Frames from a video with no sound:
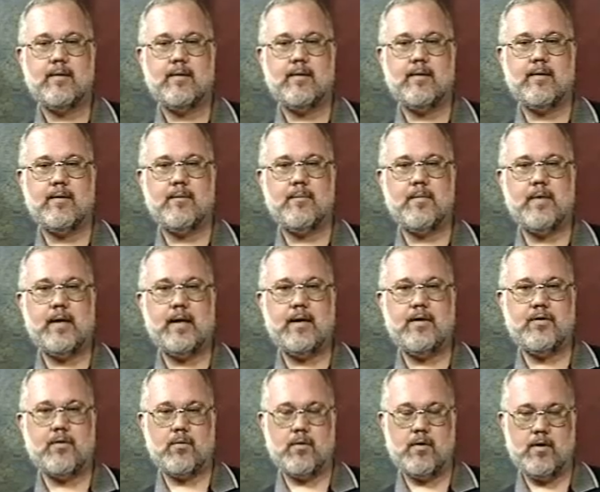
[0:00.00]
And
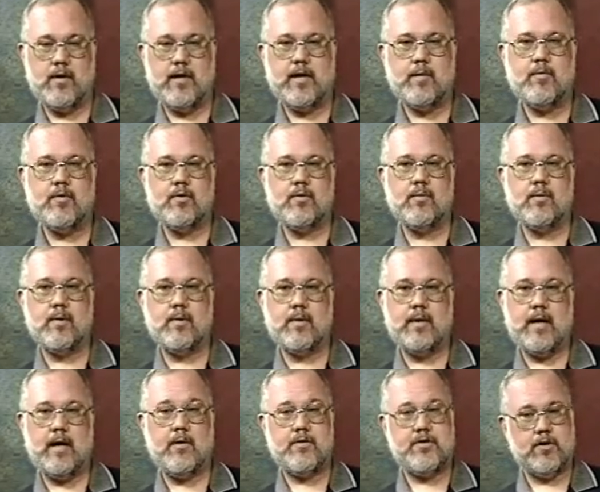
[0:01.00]
is on her honeymoon
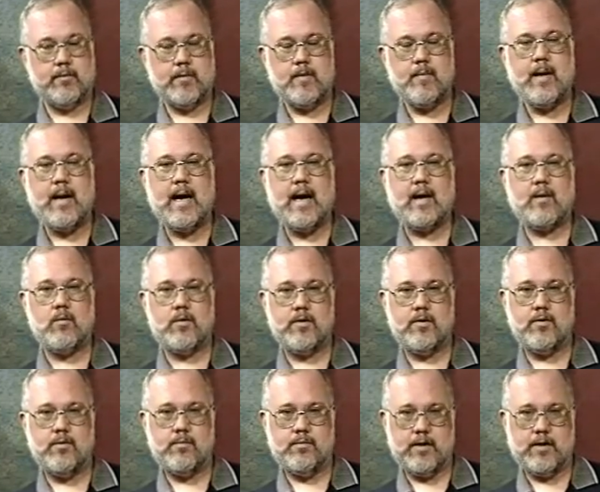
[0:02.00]
now. She'll be back
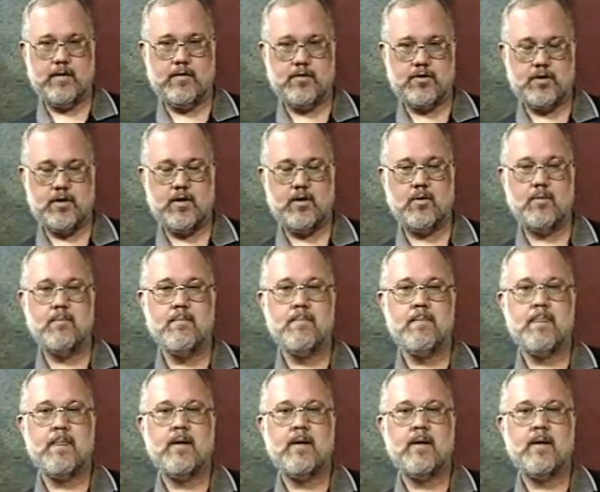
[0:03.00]
when you see the show.